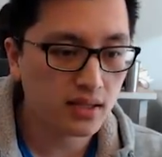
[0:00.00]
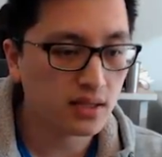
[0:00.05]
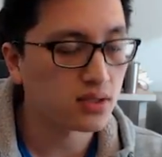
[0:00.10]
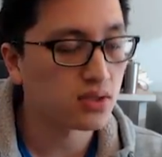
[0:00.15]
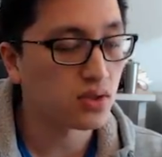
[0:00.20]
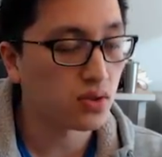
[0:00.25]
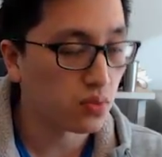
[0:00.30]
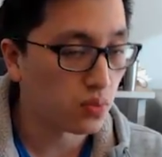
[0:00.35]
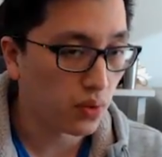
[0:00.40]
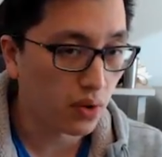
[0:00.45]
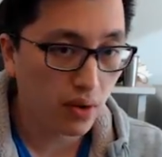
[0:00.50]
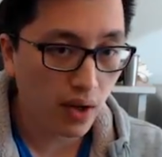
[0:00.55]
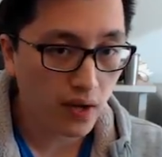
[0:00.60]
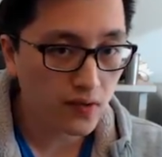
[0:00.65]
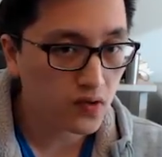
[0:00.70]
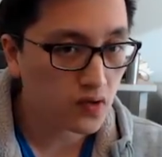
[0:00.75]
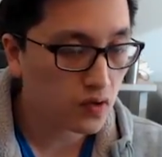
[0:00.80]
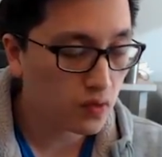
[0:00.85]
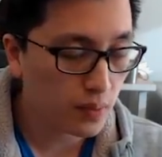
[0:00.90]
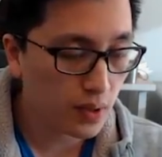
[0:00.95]
because you will
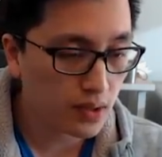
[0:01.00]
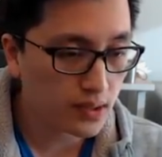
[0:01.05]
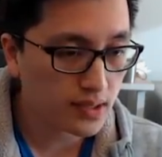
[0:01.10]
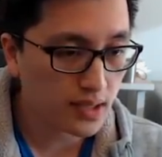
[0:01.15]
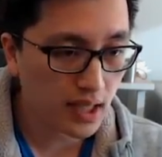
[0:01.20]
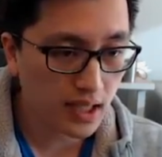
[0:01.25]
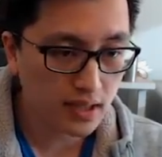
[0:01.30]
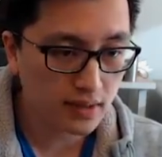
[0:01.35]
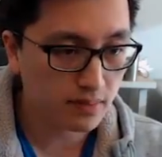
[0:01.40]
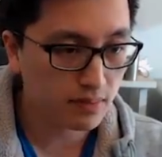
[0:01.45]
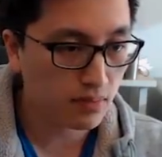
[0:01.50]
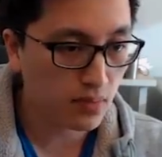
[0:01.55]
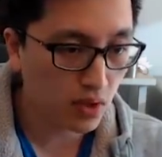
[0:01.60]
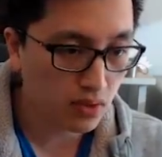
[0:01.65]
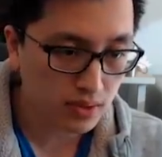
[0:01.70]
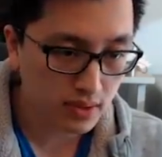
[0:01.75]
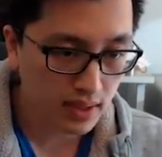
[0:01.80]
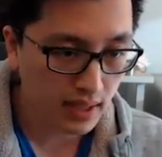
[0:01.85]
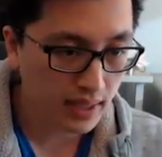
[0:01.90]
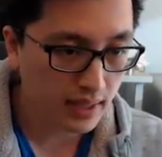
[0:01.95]
have to do both sides
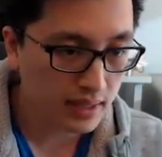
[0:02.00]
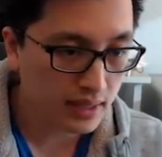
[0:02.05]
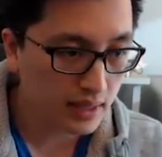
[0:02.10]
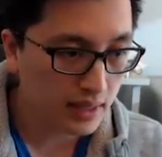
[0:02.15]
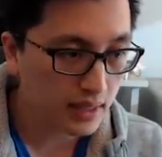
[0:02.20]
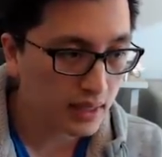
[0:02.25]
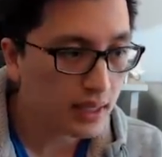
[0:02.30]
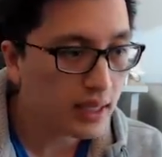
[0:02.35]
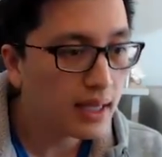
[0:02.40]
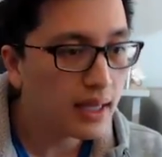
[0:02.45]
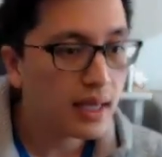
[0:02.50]
most likely.